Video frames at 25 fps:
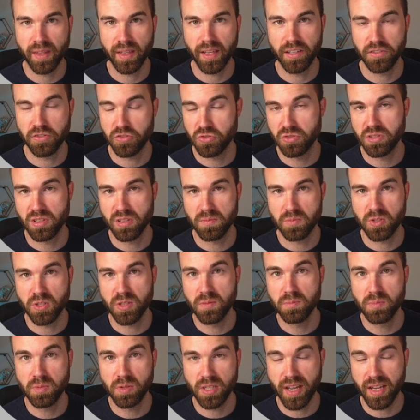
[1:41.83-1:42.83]
and use some
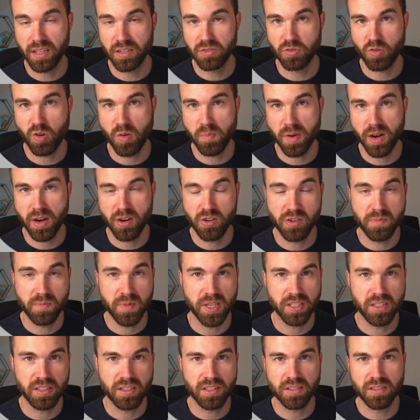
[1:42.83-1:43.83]
simple extra
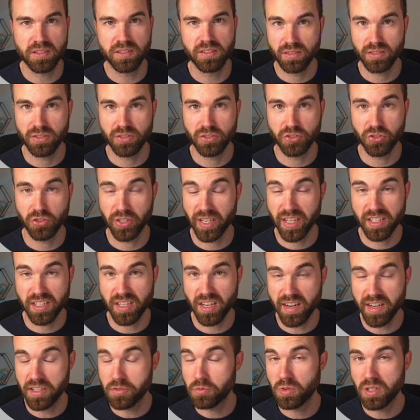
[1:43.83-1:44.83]
parameters, you get
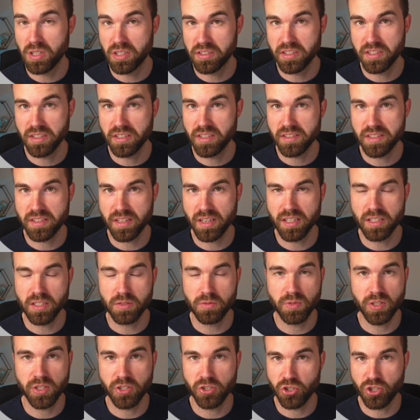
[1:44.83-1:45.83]
high-quality designs
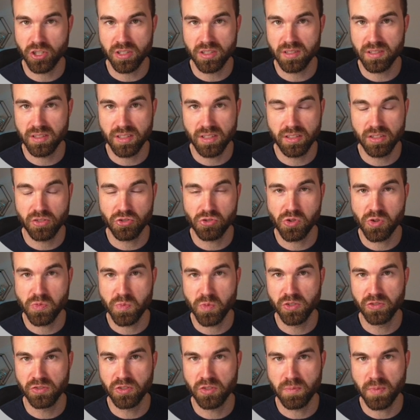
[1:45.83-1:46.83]
where you just need to
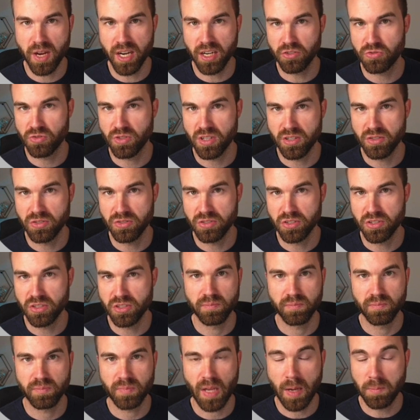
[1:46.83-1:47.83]
remove the background,
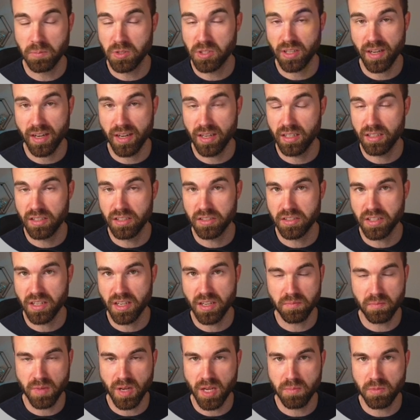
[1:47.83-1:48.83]
upscale it,
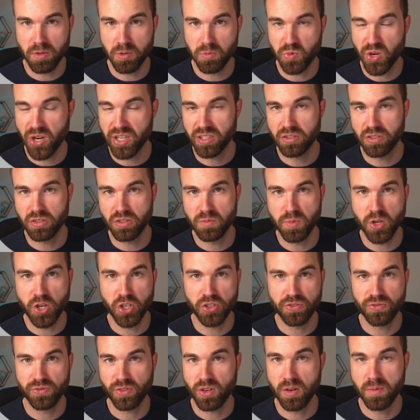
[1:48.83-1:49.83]
and maybe bring to the
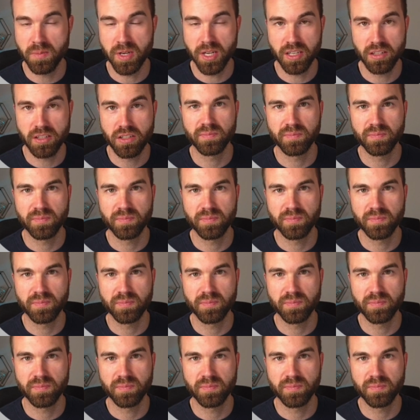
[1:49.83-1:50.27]
merge format.